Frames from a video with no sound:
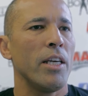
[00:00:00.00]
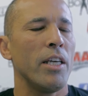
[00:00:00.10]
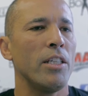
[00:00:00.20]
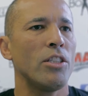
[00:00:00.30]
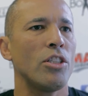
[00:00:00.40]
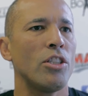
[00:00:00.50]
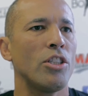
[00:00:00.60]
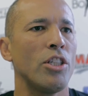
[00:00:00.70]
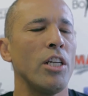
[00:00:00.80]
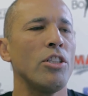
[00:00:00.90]
It
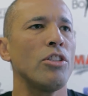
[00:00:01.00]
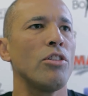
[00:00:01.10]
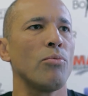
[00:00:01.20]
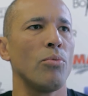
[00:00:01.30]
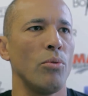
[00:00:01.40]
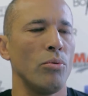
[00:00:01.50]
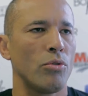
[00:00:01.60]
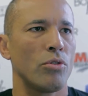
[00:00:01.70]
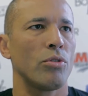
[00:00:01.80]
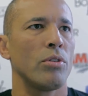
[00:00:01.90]
changed the
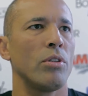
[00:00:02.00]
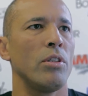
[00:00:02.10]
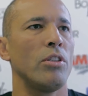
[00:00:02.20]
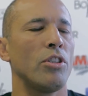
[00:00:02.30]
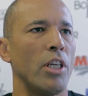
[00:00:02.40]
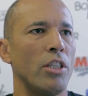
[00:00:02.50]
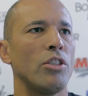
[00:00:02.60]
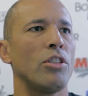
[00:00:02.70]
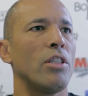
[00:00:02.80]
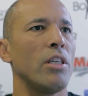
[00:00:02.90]
rules. It
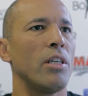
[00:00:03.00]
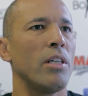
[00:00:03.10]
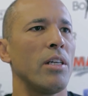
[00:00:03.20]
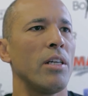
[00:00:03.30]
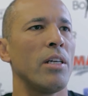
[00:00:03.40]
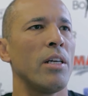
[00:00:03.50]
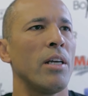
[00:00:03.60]
changed the